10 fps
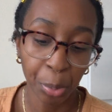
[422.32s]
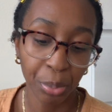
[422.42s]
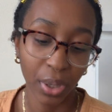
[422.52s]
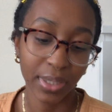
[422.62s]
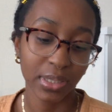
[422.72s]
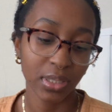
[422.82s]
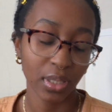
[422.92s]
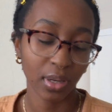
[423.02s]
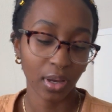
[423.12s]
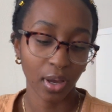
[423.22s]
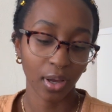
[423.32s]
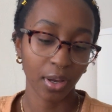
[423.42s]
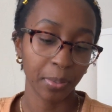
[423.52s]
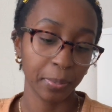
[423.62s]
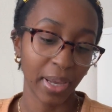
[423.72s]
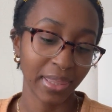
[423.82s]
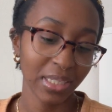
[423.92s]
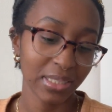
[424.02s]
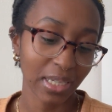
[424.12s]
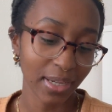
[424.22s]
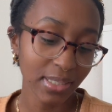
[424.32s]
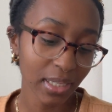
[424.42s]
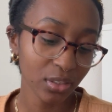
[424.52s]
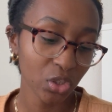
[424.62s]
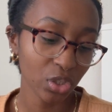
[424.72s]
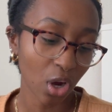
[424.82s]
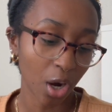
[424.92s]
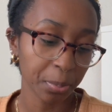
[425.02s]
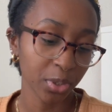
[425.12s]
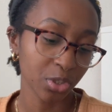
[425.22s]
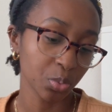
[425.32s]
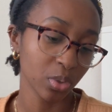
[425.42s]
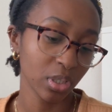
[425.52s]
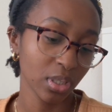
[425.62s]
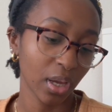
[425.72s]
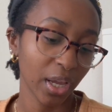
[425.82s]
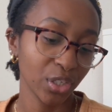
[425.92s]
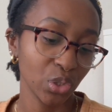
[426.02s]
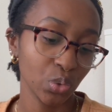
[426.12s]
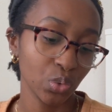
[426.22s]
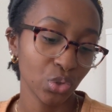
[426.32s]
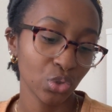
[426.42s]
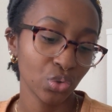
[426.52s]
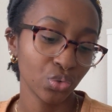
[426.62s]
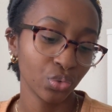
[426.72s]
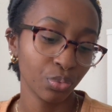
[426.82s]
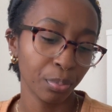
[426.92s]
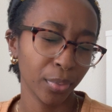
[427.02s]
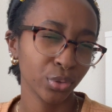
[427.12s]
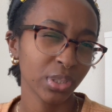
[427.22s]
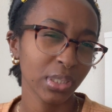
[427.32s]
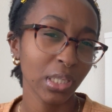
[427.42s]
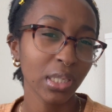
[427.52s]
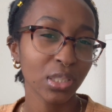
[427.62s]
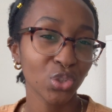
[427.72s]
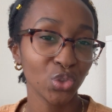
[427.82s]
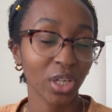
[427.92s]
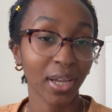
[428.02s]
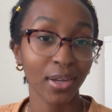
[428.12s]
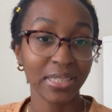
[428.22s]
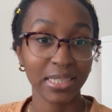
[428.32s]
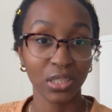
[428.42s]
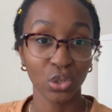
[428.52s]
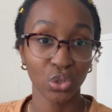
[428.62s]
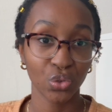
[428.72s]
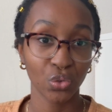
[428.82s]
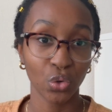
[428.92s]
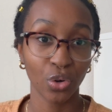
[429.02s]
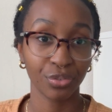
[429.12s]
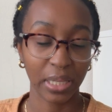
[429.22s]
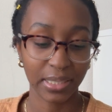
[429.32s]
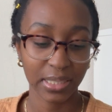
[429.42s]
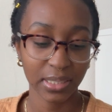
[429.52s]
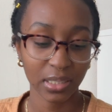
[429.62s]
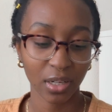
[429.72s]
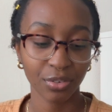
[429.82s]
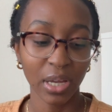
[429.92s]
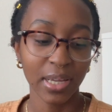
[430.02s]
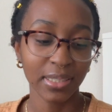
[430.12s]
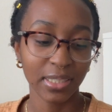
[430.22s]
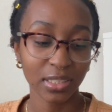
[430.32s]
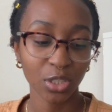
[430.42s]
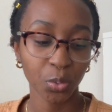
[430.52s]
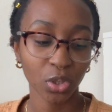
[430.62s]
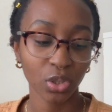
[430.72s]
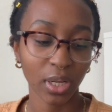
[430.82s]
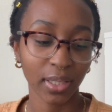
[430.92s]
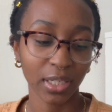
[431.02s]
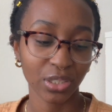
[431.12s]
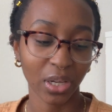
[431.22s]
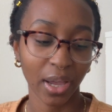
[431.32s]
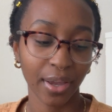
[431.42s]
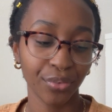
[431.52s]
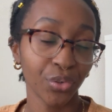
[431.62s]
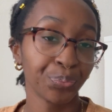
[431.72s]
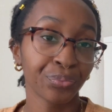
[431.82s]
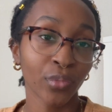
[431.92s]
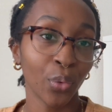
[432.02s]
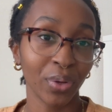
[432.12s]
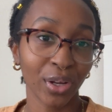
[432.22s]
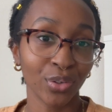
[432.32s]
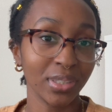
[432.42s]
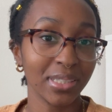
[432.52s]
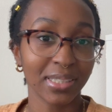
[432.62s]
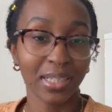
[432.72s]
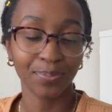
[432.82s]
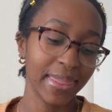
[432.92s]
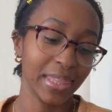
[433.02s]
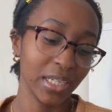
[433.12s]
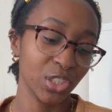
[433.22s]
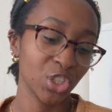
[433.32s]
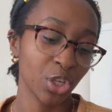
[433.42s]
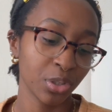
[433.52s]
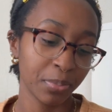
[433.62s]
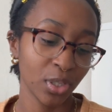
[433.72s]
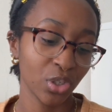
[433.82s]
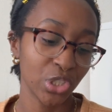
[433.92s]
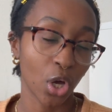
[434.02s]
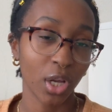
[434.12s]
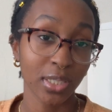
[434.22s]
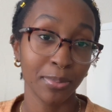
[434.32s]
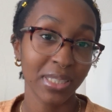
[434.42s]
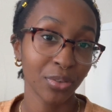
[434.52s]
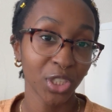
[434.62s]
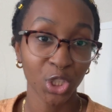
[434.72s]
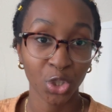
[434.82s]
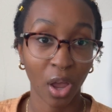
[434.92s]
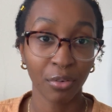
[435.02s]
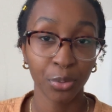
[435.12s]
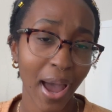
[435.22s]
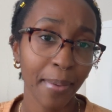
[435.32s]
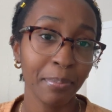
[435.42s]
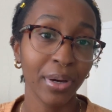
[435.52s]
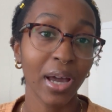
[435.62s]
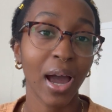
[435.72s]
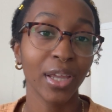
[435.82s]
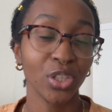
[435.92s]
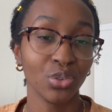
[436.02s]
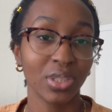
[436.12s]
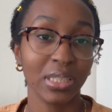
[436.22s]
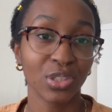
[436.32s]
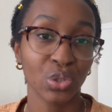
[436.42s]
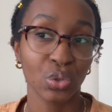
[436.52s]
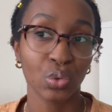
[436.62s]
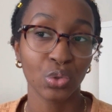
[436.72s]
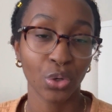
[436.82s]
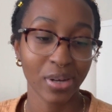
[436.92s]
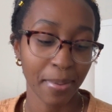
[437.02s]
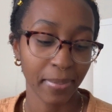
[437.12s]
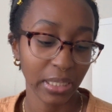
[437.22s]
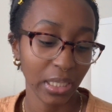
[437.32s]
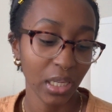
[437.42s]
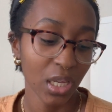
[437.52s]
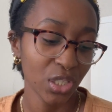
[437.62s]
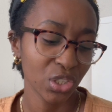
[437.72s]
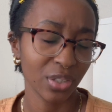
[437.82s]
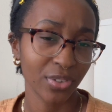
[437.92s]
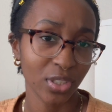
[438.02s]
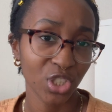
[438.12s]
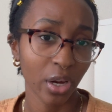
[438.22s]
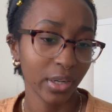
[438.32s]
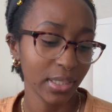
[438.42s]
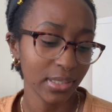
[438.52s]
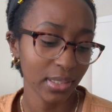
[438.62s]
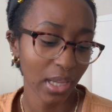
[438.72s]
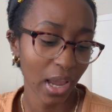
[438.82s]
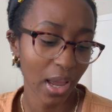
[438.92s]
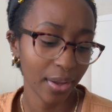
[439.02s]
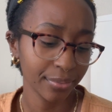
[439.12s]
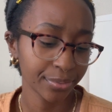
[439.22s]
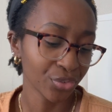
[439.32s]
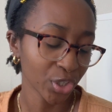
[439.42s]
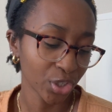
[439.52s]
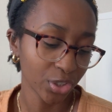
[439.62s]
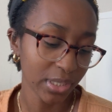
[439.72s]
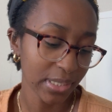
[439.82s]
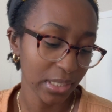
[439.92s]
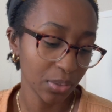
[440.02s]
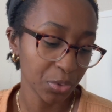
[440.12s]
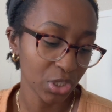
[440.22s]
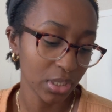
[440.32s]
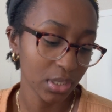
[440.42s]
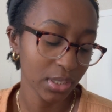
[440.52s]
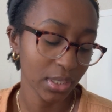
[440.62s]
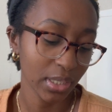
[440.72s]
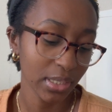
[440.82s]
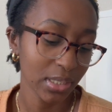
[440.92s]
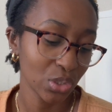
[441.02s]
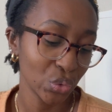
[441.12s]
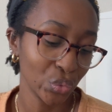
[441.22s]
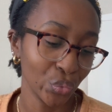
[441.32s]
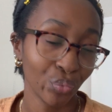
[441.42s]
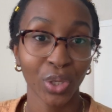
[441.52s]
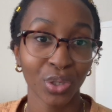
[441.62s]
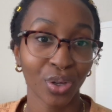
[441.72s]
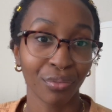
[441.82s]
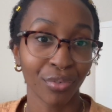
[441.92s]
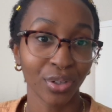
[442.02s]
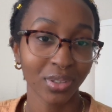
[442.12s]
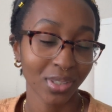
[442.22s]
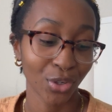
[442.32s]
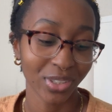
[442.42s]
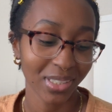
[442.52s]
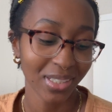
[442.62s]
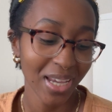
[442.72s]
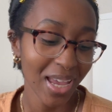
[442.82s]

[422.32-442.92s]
but I think Skyscanner and Hopper is what I use mostly to check out deals for flights and stuff. Disney World I like to have when I go to Disney. And then Share the Meal is awesome. It's not really a travel app, but I use it to donate money to different charities that they have. Convert Currency, which is nice to convert currency.